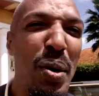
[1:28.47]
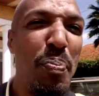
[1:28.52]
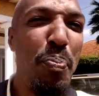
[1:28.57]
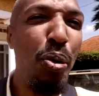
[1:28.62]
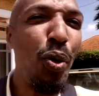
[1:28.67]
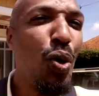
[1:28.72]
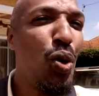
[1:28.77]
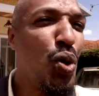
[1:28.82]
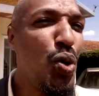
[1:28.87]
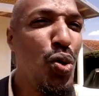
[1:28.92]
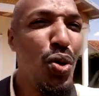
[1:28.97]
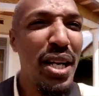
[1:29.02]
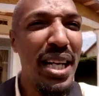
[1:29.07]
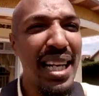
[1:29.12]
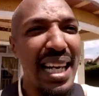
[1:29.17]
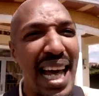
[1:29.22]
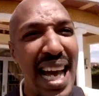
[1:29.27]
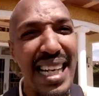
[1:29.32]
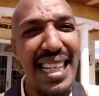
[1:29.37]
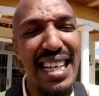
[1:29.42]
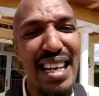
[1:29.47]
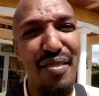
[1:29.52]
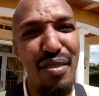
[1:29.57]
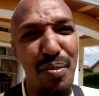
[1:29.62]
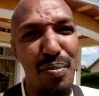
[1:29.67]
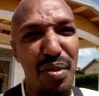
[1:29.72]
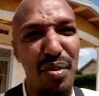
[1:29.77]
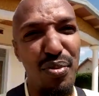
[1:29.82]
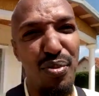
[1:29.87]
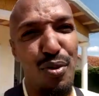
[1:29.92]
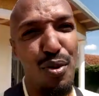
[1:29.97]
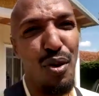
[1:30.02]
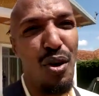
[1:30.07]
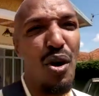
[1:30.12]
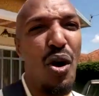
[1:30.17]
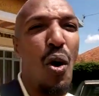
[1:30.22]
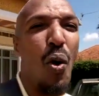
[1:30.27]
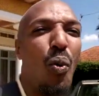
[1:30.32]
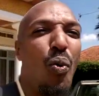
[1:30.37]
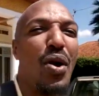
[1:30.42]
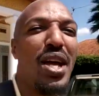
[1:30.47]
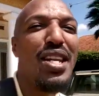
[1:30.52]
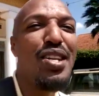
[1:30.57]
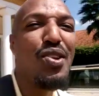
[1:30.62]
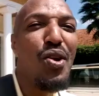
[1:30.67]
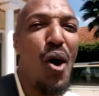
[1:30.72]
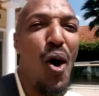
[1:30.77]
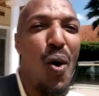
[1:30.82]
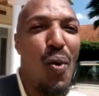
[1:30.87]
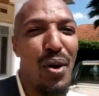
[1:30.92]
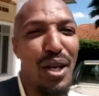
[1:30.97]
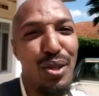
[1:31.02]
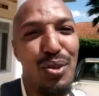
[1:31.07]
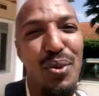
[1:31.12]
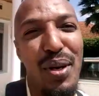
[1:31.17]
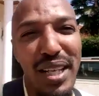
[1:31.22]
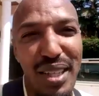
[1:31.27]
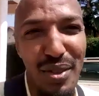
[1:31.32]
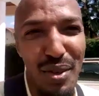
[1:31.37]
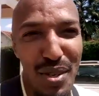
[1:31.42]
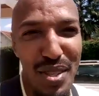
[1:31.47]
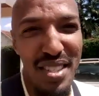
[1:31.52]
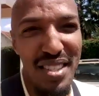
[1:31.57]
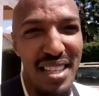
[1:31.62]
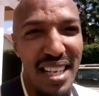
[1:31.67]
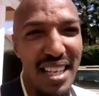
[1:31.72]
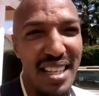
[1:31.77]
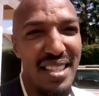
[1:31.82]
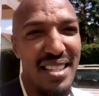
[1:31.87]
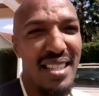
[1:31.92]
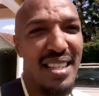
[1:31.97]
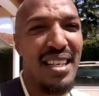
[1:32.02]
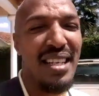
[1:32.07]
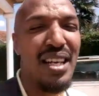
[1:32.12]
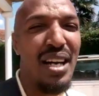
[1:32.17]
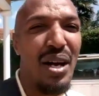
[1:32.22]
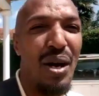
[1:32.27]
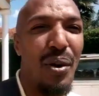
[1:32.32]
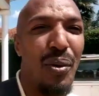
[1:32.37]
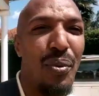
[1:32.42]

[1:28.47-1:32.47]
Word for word: We're polluting like never before. We know we're doing those things.